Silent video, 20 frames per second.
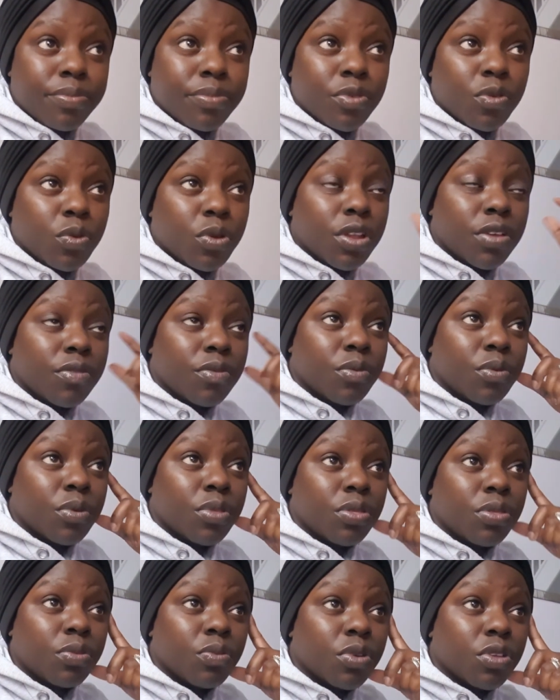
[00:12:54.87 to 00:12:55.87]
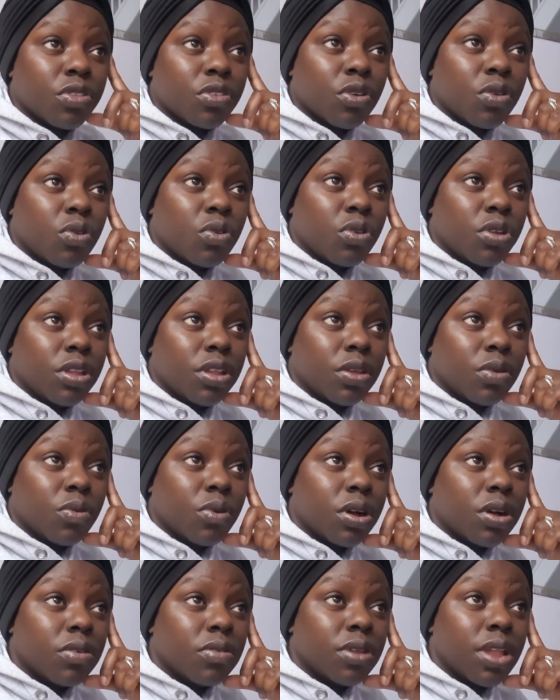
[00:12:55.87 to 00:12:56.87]
what's going on in the
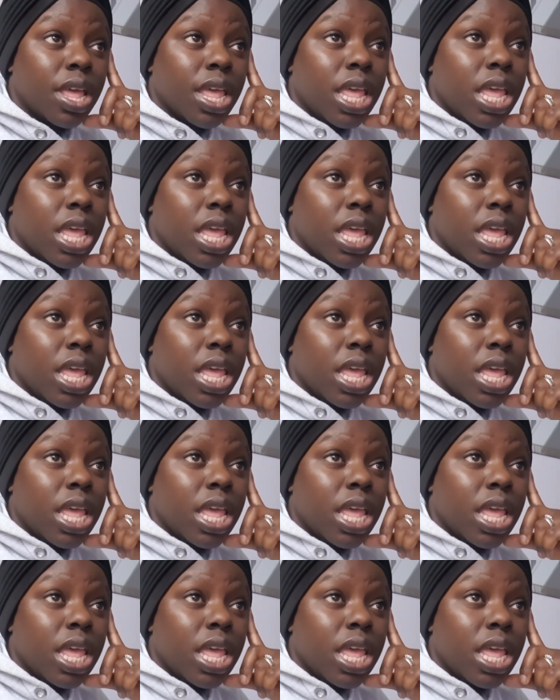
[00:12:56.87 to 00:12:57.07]
world.